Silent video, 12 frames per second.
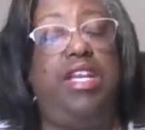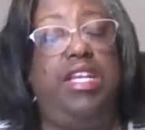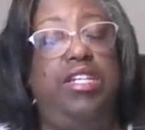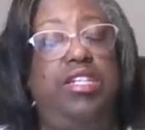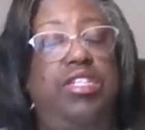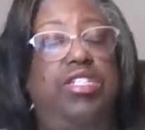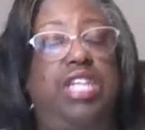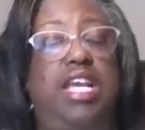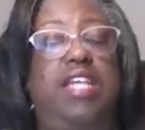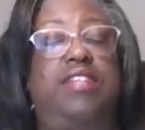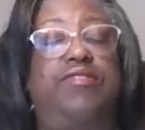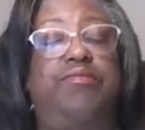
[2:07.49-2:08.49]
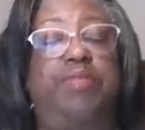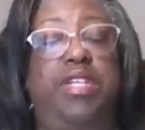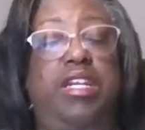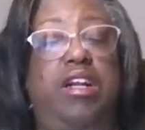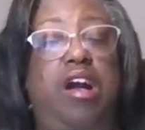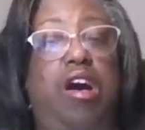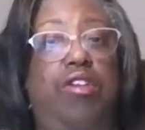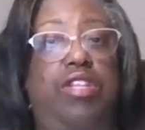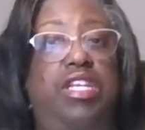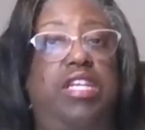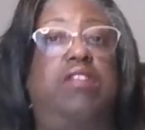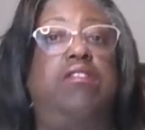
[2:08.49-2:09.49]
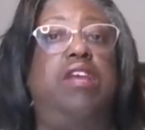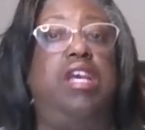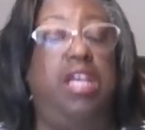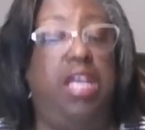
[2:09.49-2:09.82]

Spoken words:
a good chance of being called in